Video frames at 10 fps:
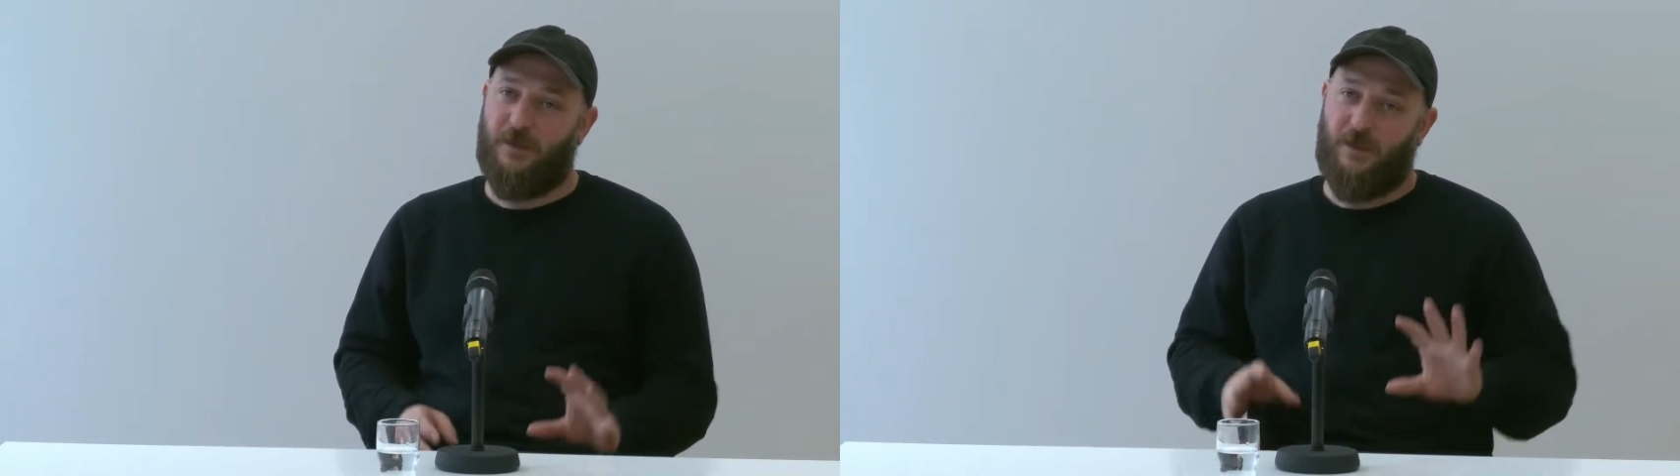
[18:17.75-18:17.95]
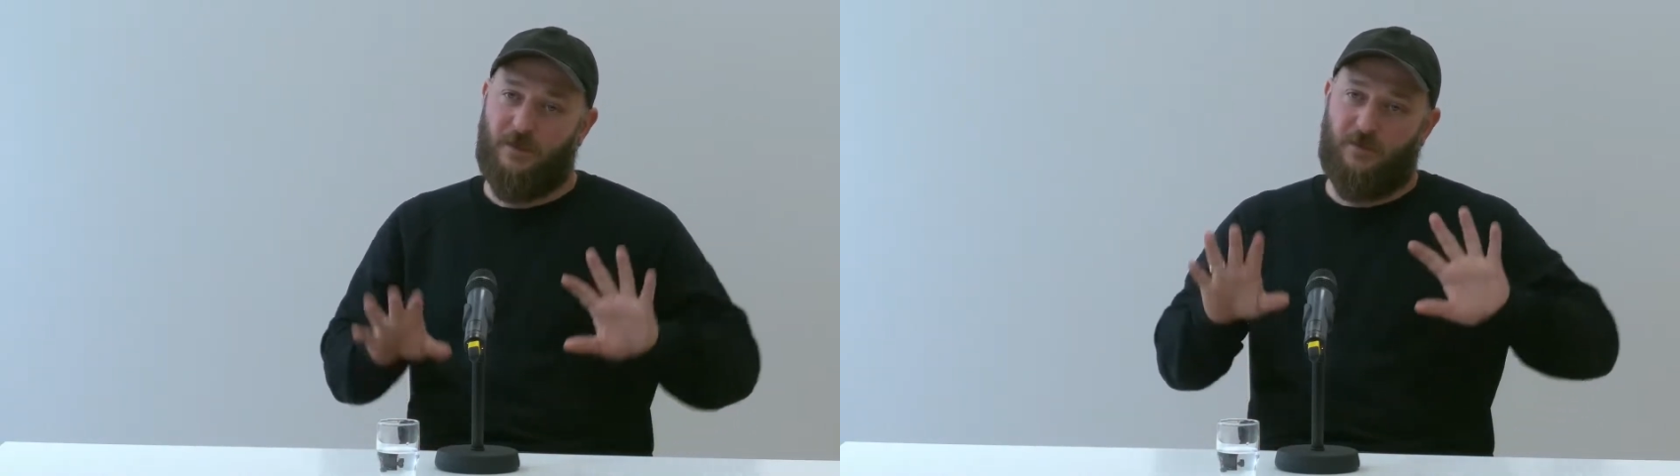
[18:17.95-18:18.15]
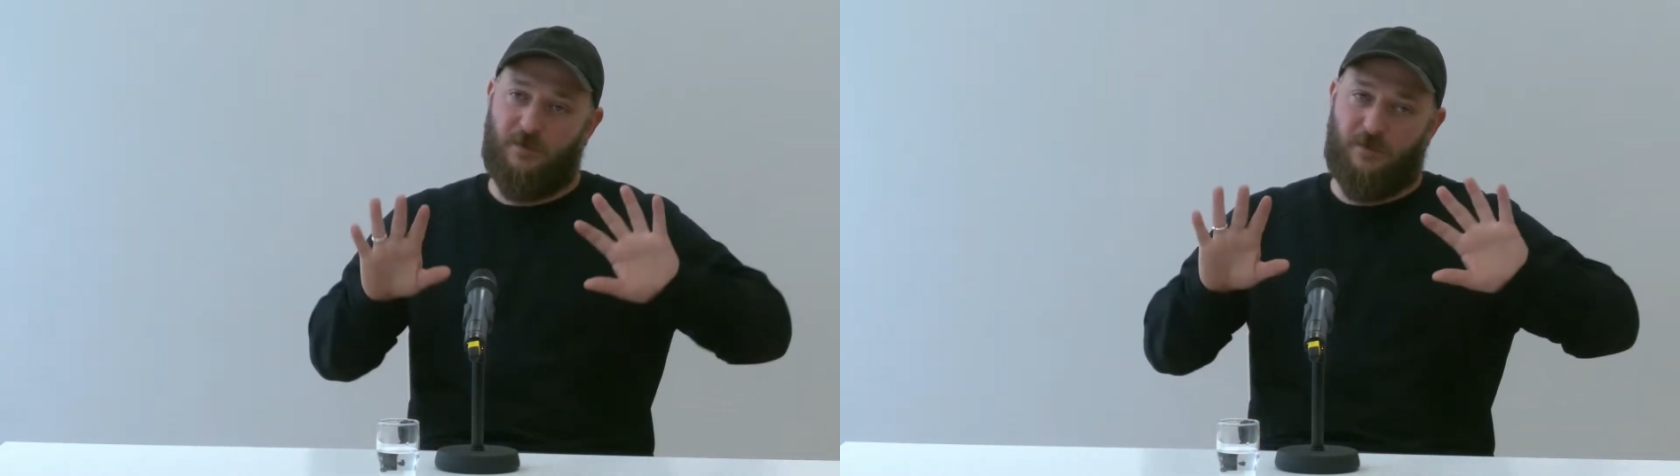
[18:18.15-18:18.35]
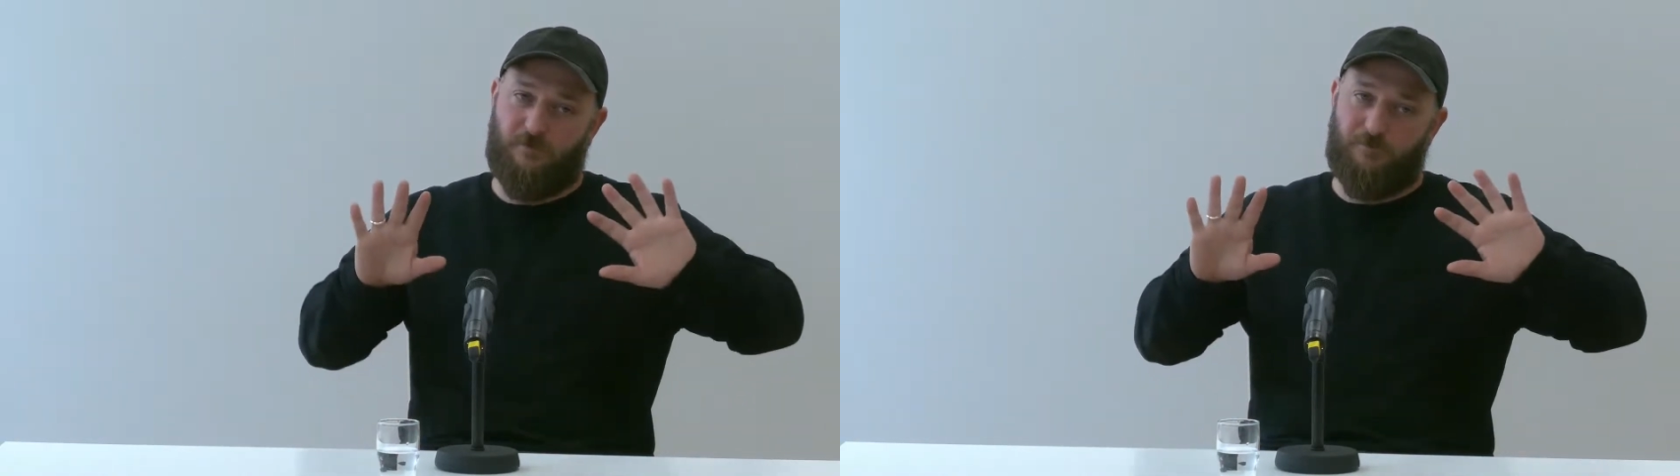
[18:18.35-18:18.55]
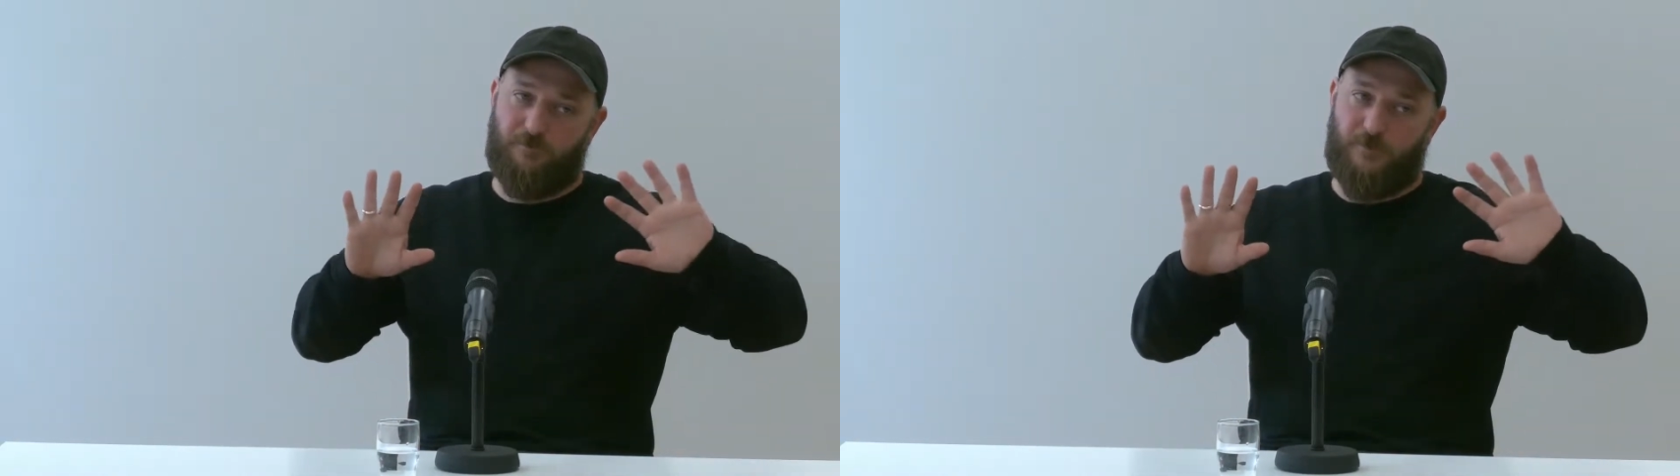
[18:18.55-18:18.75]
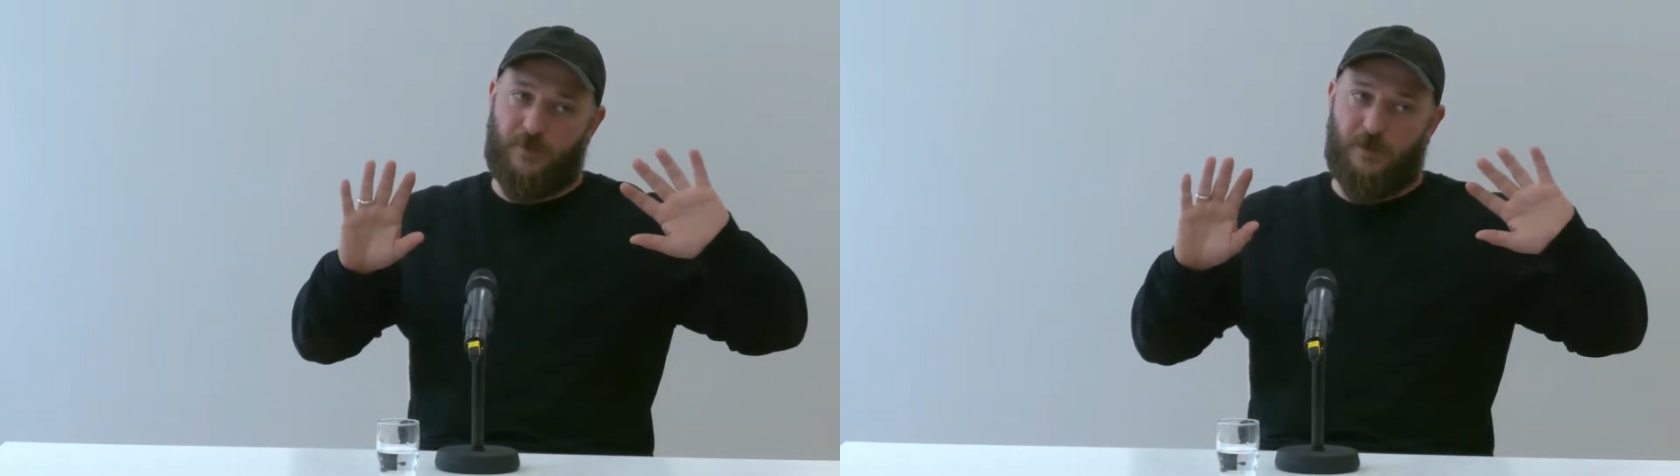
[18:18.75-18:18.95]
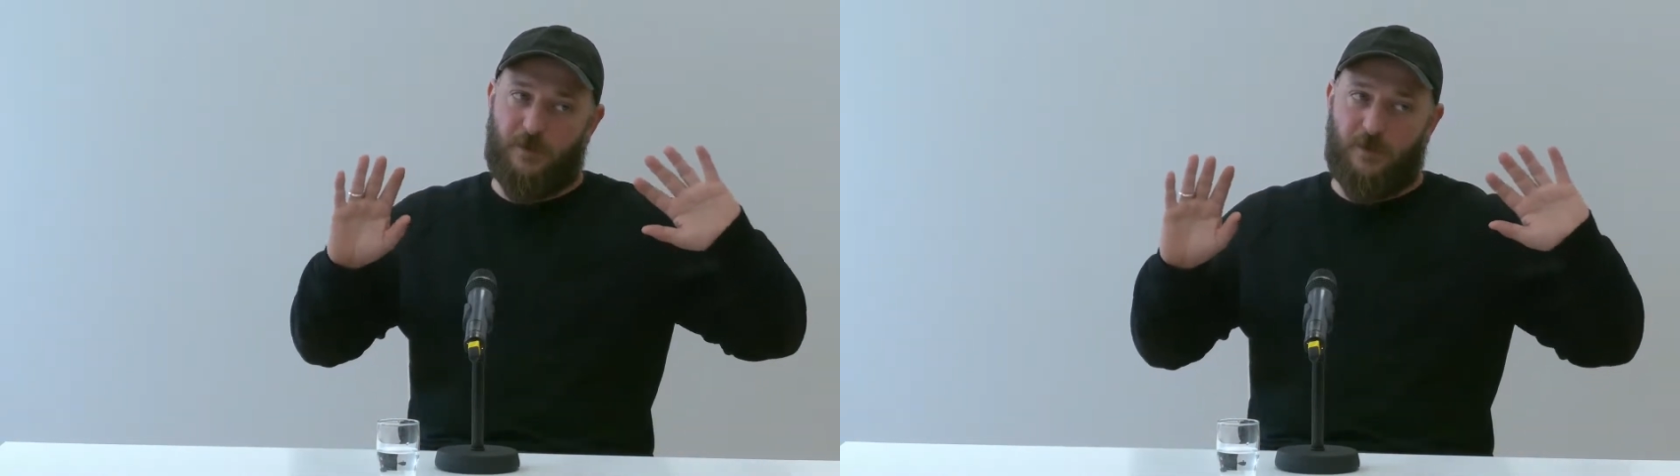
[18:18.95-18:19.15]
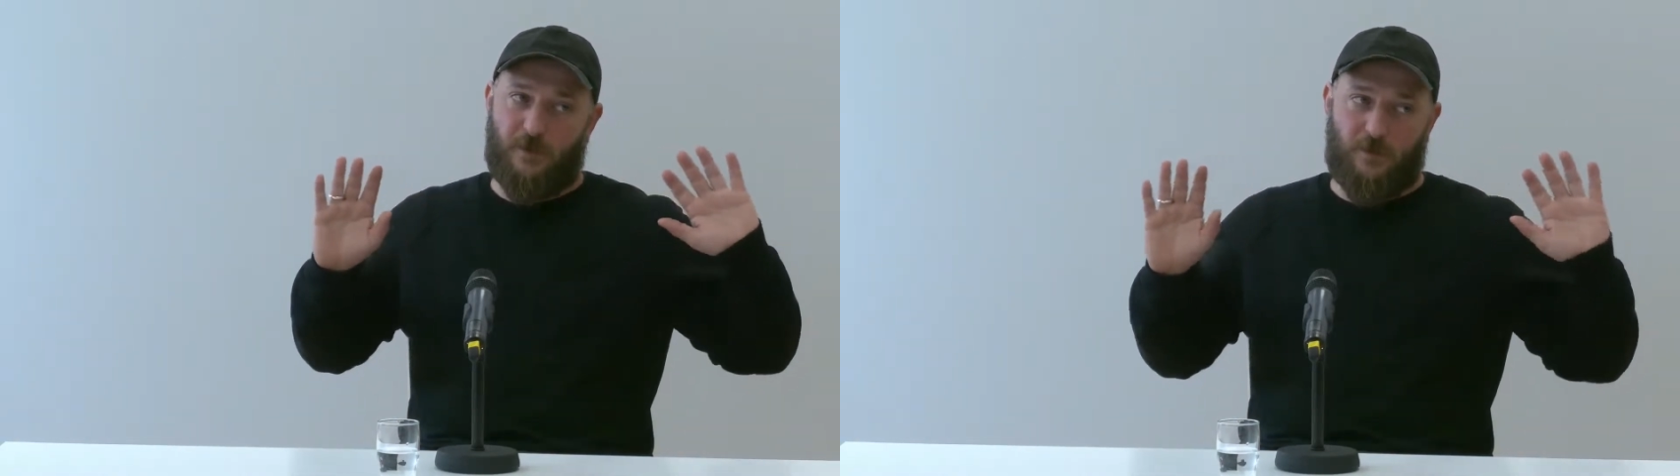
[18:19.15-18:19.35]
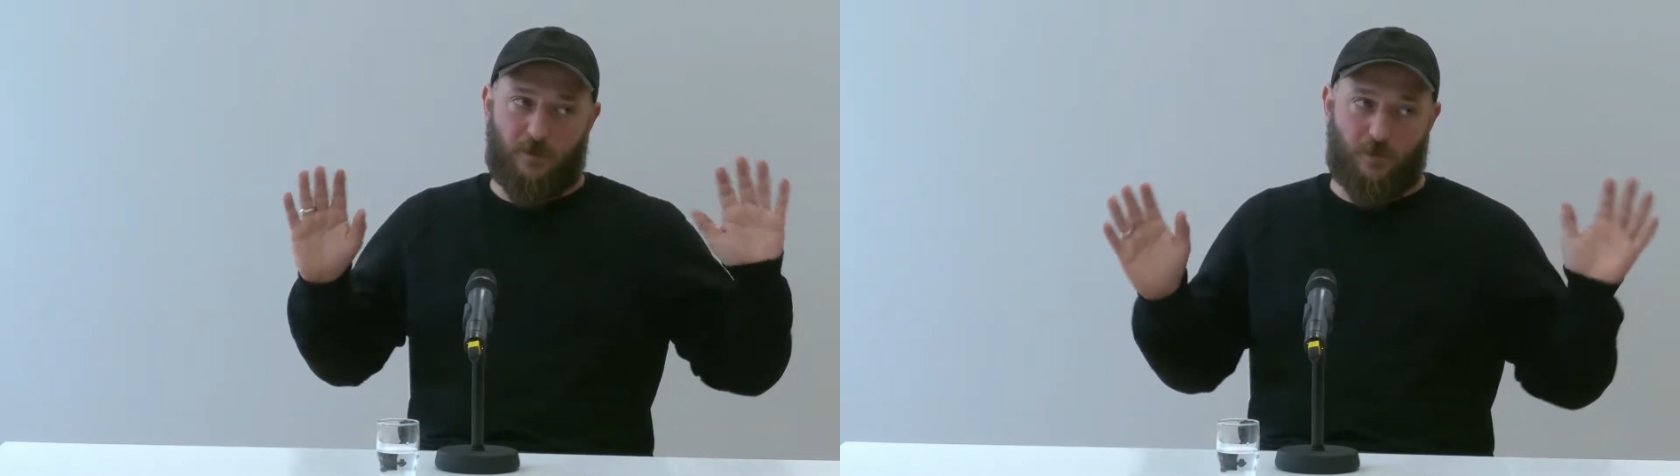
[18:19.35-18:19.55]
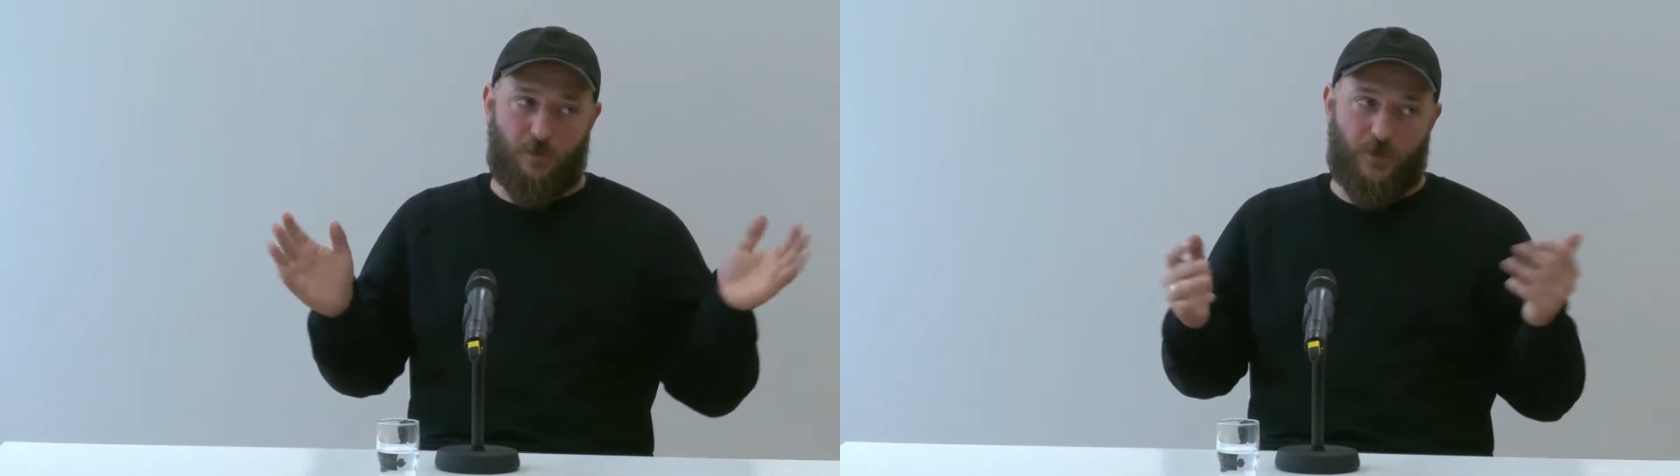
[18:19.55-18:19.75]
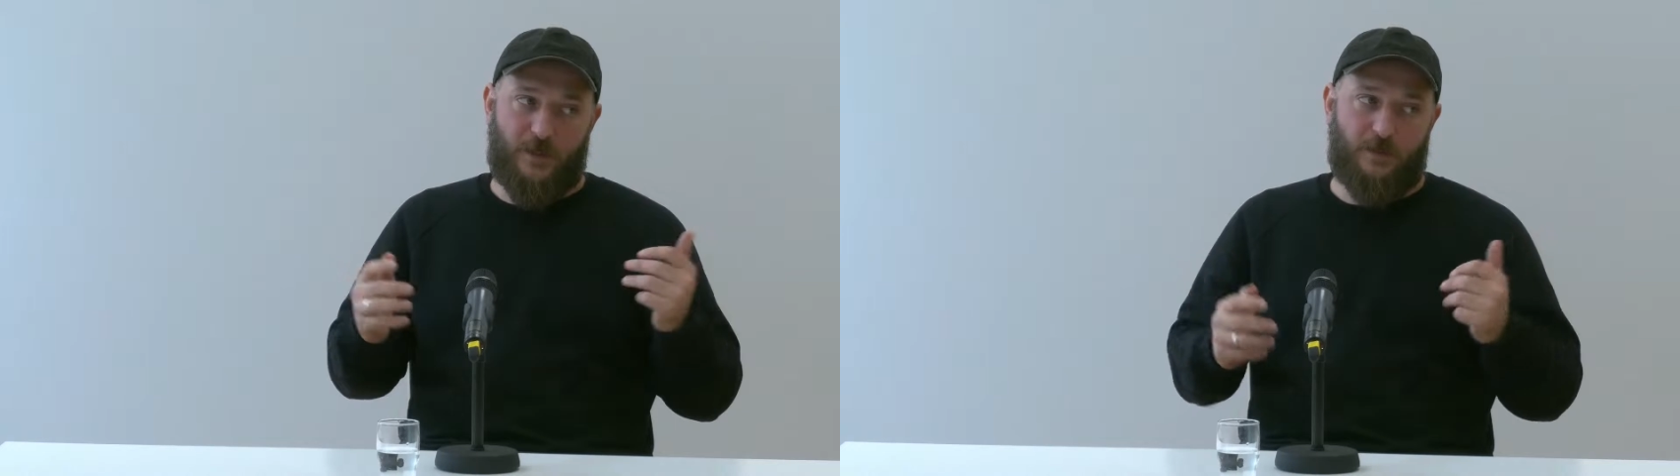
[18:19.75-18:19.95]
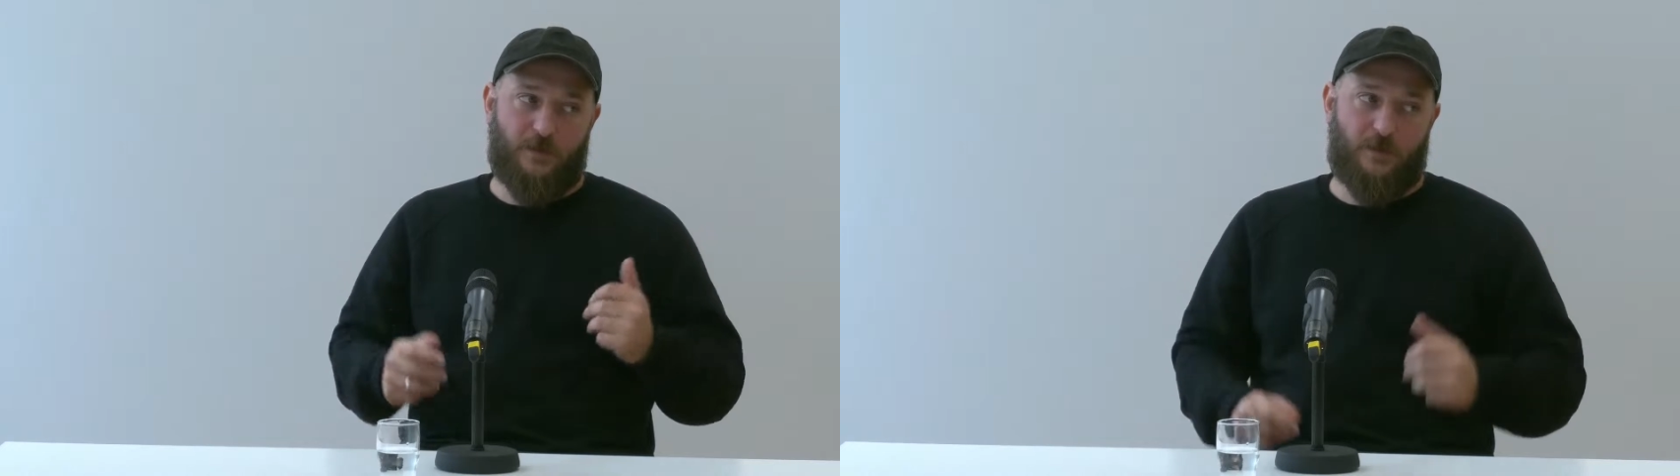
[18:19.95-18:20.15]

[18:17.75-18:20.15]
And green